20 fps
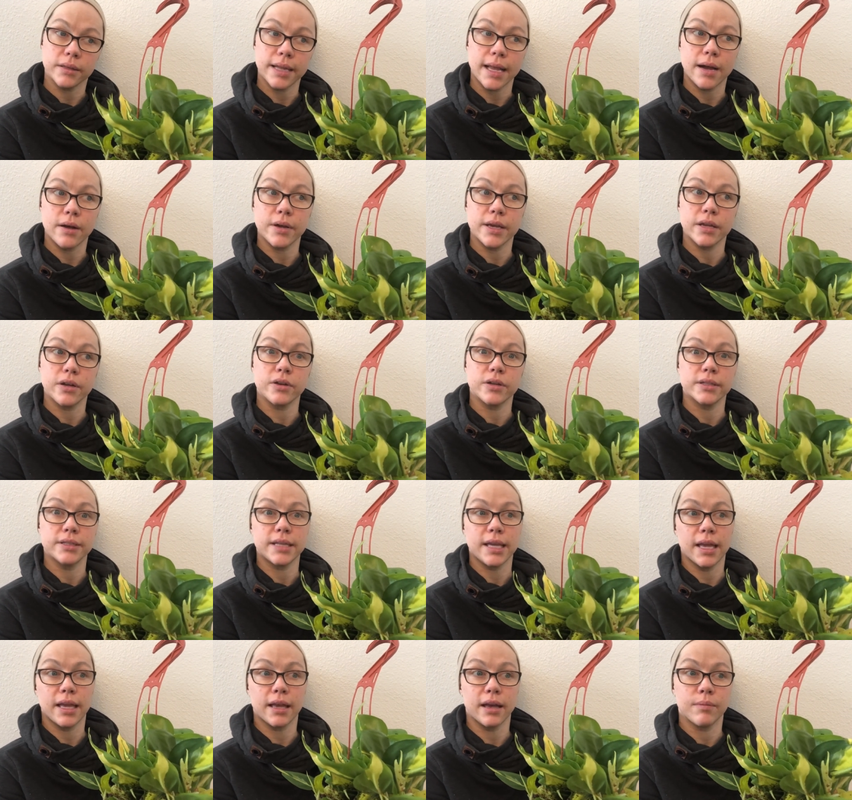Now it could
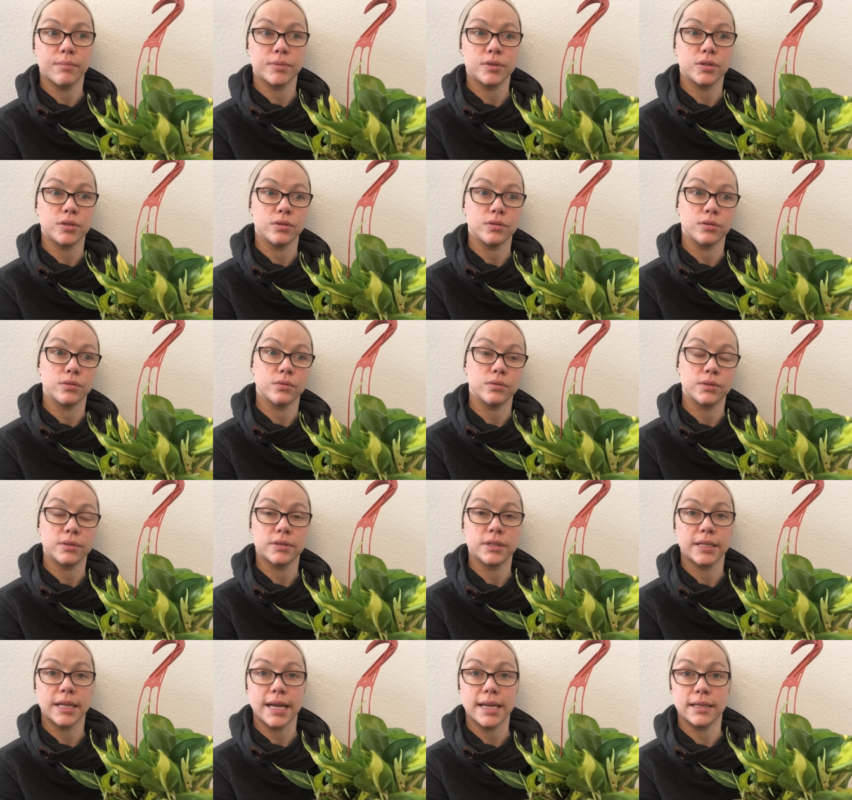take up to
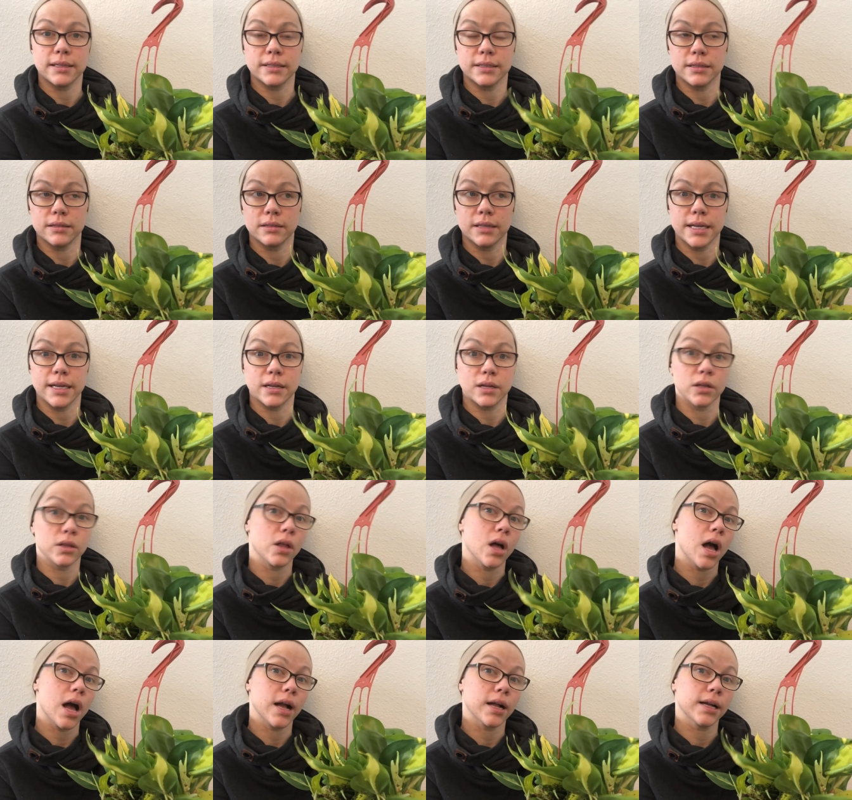tonight until eight
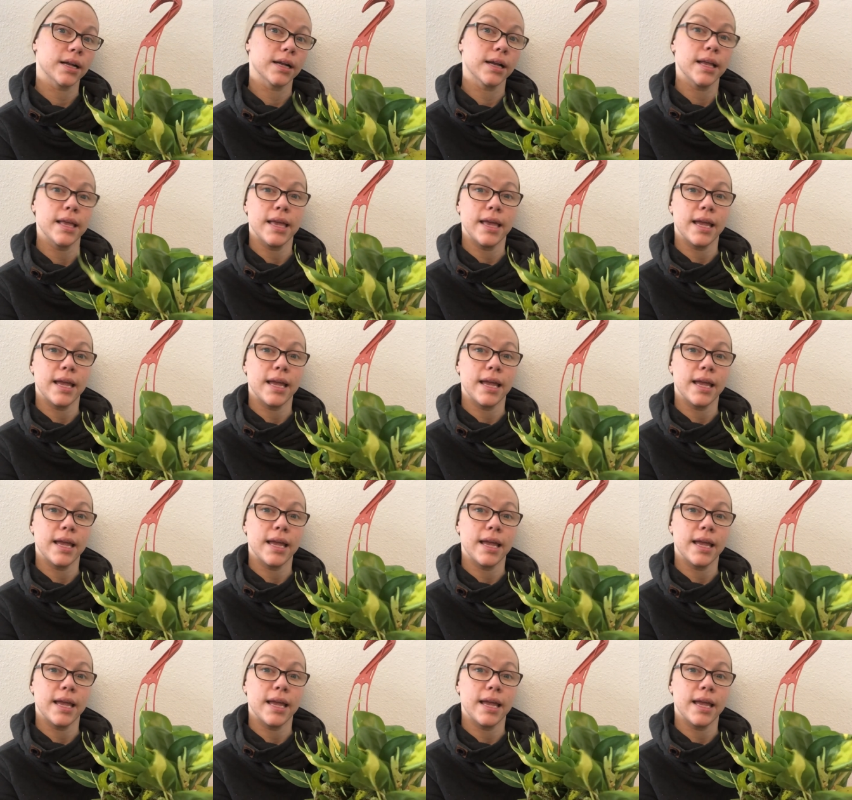o'clock